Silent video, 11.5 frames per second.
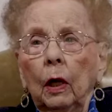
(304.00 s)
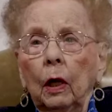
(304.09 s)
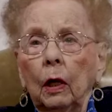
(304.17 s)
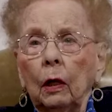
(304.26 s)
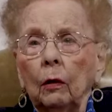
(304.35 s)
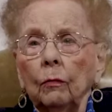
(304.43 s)

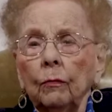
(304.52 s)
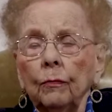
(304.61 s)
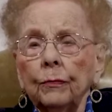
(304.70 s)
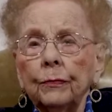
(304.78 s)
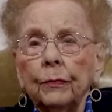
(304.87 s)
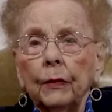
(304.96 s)

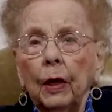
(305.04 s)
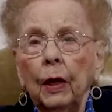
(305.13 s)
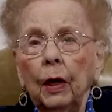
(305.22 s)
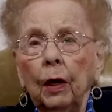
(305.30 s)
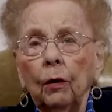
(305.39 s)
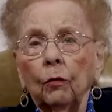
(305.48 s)

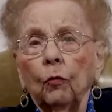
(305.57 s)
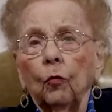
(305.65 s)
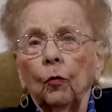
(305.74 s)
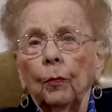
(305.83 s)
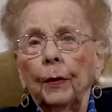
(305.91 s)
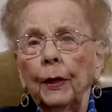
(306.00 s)
Air
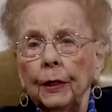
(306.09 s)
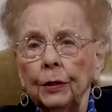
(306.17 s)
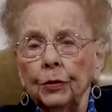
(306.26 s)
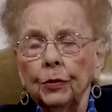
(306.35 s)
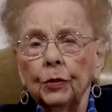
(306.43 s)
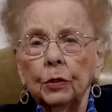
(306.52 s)
Corps
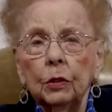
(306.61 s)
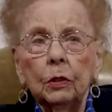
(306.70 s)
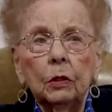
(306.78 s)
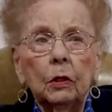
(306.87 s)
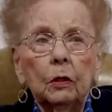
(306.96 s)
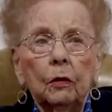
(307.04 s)
base
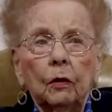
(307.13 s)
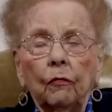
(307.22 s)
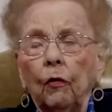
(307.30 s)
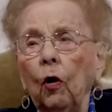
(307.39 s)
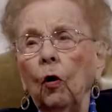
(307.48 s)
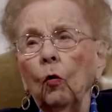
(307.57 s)
of
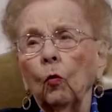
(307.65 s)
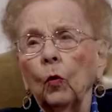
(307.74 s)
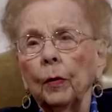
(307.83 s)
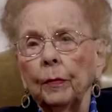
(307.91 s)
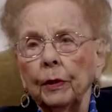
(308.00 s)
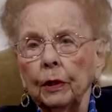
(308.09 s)
all
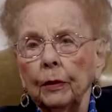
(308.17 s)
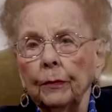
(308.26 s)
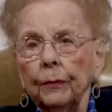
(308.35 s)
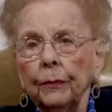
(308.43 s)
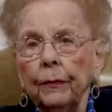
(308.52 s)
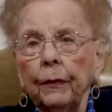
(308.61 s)
women.
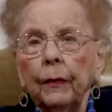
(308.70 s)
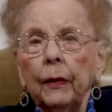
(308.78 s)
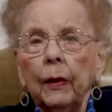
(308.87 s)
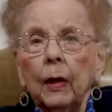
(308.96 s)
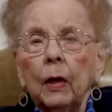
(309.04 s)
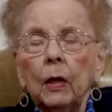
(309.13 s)

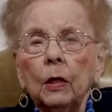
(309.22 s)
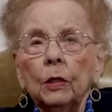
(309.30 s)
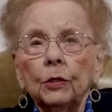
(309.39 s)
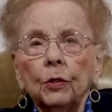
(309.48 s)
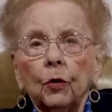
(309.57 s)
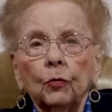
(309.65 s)

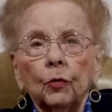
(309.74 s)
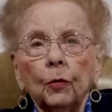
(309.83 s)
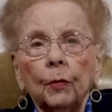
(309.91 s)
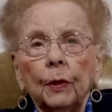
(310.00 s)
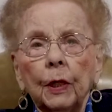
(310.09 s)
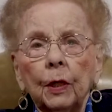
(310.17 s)
So to
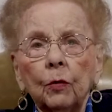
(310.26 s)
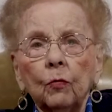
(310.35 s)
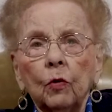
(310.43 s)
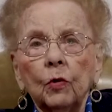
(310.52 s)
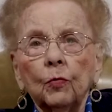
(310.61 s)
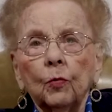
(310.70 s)
begin
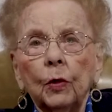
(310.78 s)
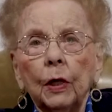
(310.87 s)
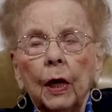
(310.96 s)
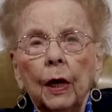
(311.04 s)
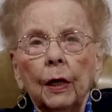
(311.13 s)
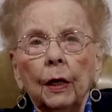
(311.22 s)
with, we
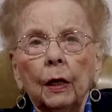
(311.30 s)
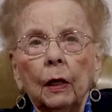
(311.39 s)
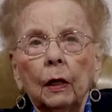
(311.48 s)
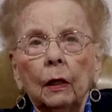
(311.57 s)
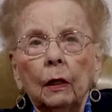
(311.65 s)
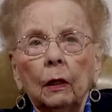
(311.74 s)

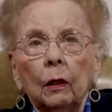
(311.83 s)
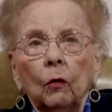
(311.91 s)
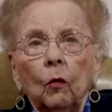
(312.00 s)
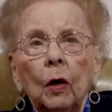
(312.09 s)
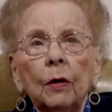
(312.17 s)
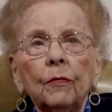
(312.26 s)
had
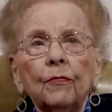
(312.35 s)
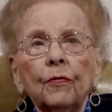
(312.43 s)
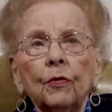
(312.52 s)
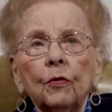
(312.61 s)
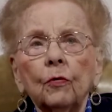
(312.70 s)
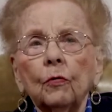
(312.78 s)
quite a
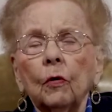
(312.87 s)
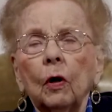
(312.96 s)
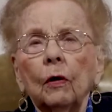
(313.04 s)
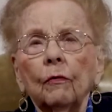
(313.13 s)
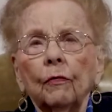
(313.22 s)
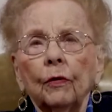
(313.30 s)
few
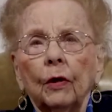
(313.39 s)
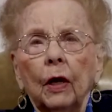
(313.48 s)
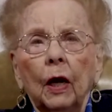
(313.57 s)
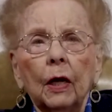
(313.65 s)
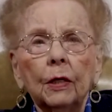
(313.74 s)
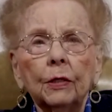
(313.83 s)
of the
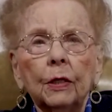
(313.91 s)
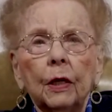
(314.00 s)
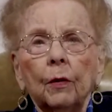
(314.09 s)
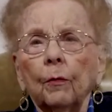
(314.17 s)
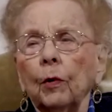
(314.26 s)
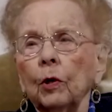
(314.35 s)
guys had
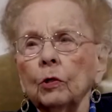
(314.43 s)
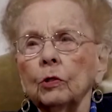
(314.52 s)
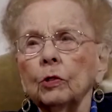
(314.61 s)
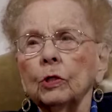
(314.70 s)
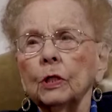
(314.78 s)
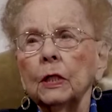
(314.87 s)

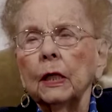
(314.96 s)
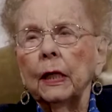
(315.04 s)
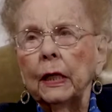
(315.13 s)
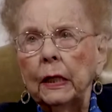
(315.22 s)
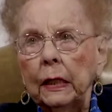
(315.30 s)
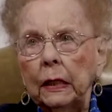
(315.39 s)
emergency
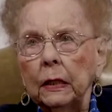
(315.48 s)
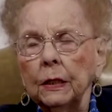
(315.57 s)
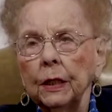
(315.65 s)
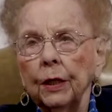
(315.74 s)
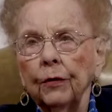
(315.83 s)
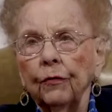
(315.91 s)
landings
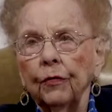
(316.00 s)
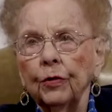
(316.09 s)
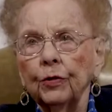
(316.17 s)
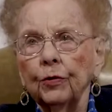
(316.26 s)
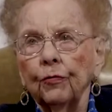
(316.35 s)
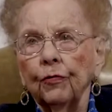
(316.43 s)
at
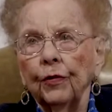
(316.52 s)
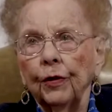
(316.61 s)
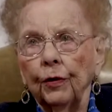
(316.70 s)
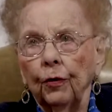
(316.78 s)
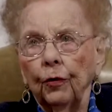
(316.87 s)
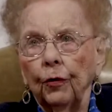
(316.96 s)
Avenger
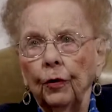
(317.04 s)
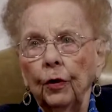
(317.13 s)
Field.